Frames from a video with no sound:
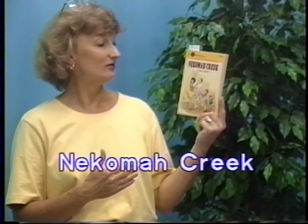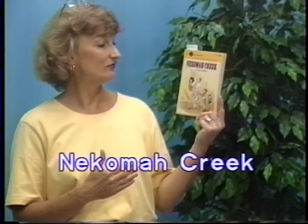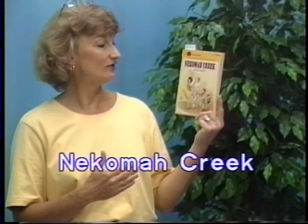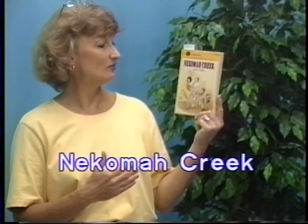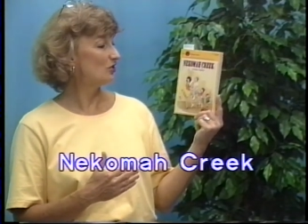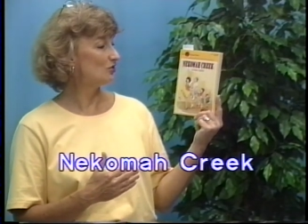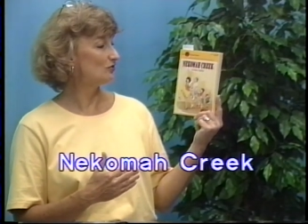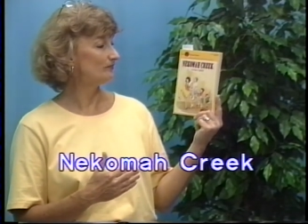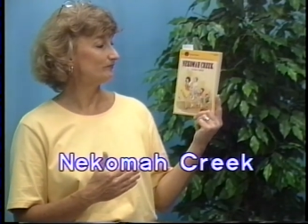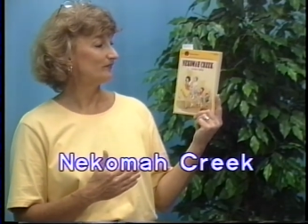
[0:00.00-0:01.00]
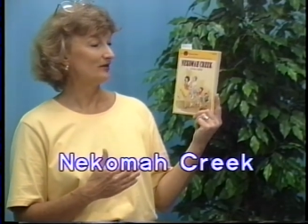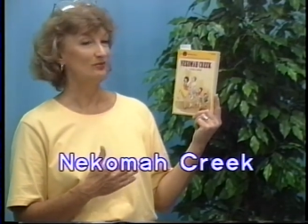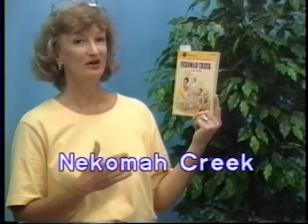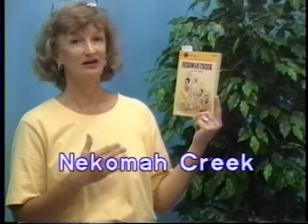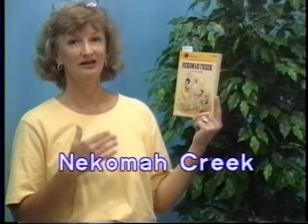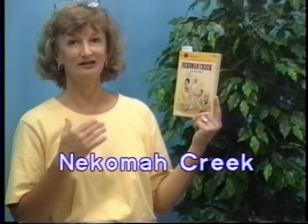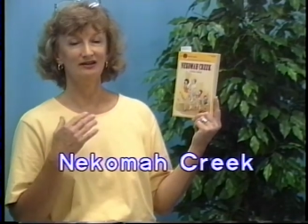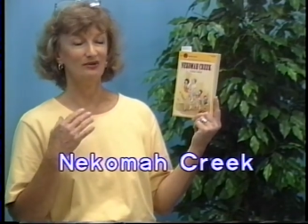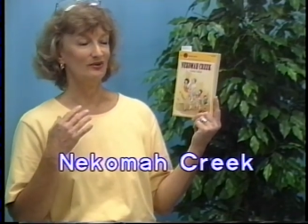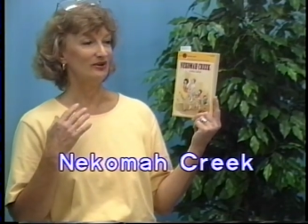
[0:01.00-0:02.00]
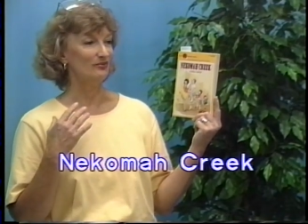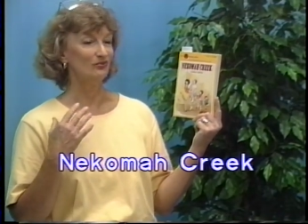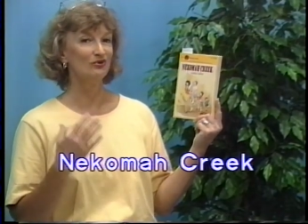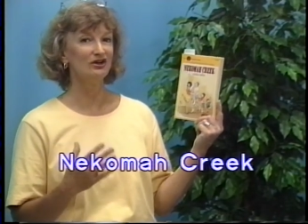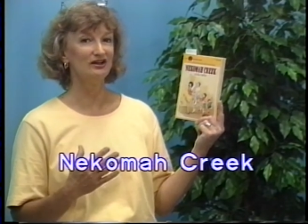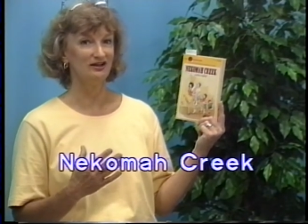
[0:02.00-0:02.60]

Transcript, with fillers: from home. Well, it really